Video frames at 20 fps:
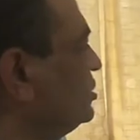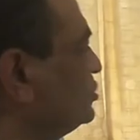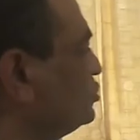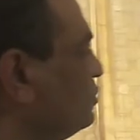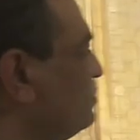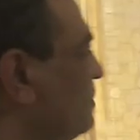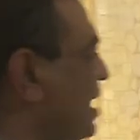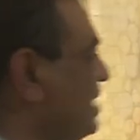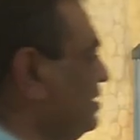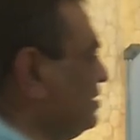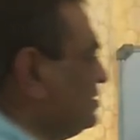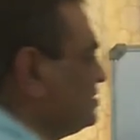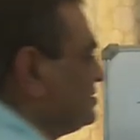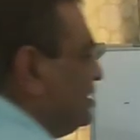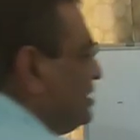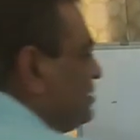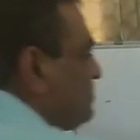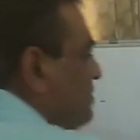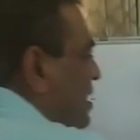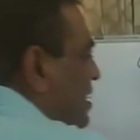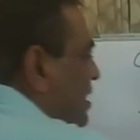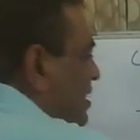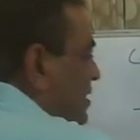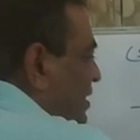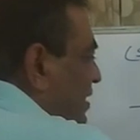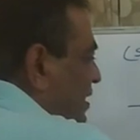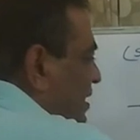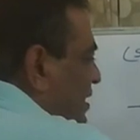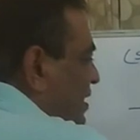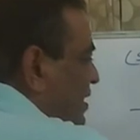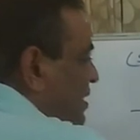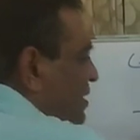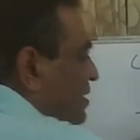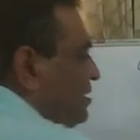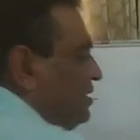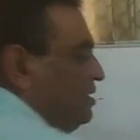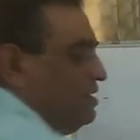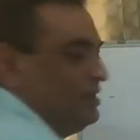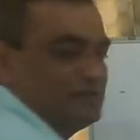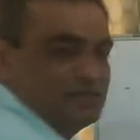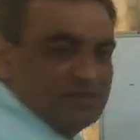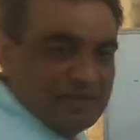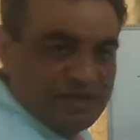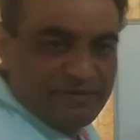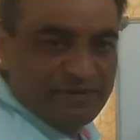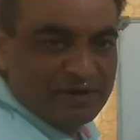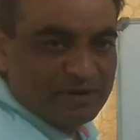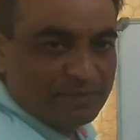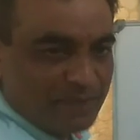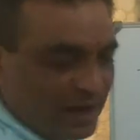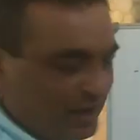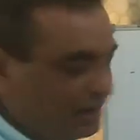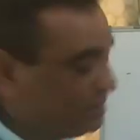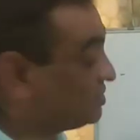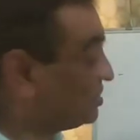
So minus sigma A is given by,